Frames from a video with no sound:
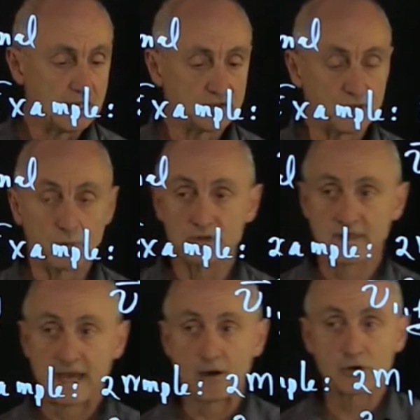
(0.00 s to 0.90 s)
is equal to
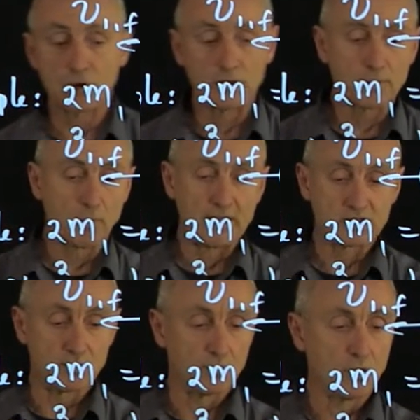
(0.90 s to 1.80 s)
the outgoing
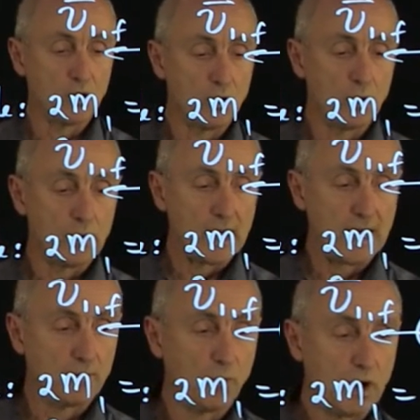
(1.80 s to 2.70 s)
momentum,
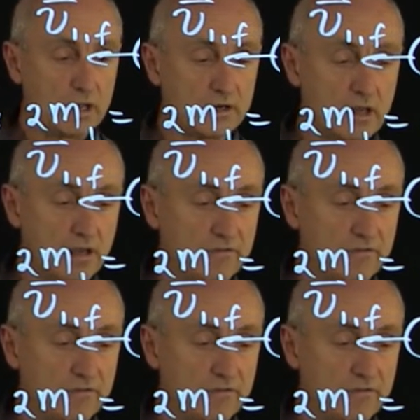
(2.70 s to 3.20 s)
m1